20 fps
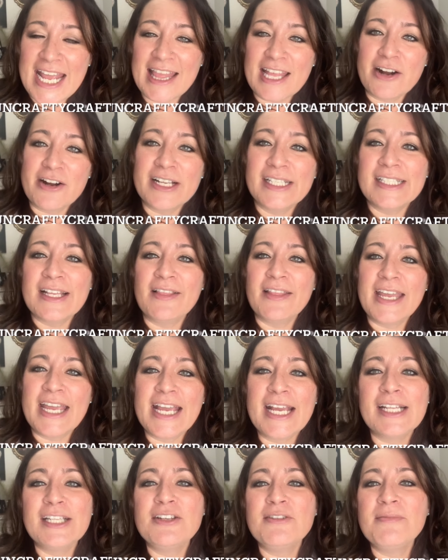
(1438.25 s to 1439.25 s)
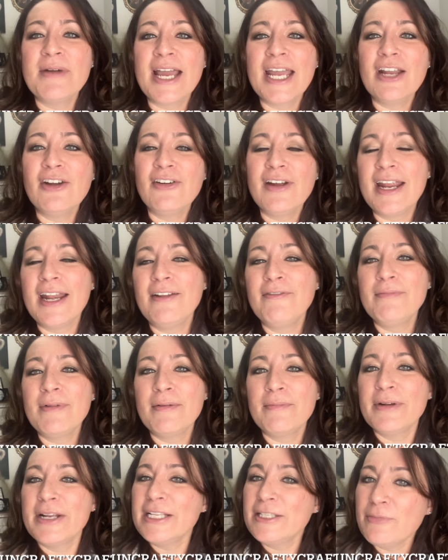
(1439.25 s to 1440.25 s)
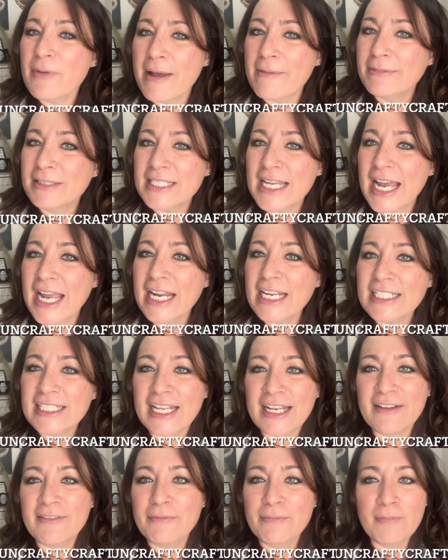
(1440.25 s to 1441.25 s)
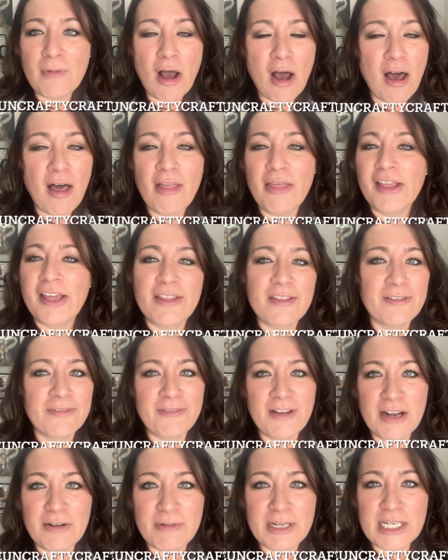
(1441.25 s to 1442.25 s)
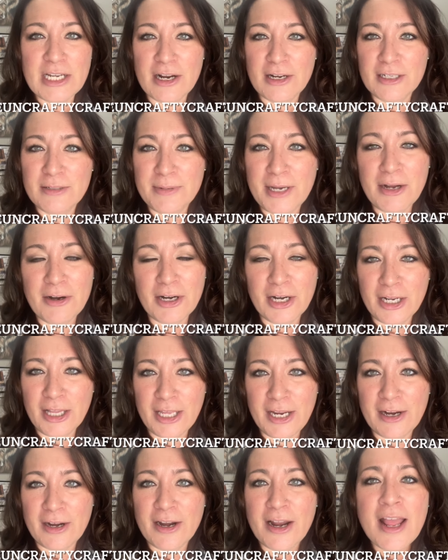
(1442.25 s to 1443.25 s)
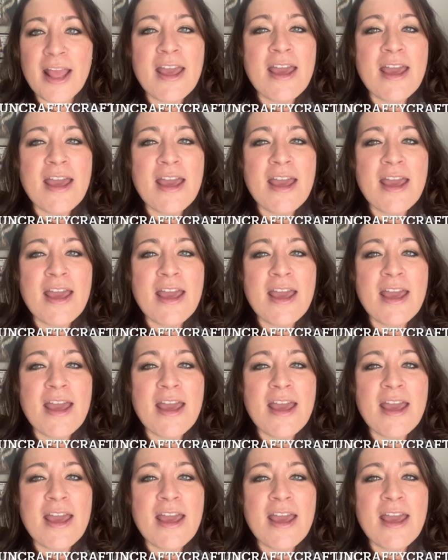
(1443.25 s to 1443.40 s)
There is a link to my Creative Memories website and all the other fun we talked about earlier.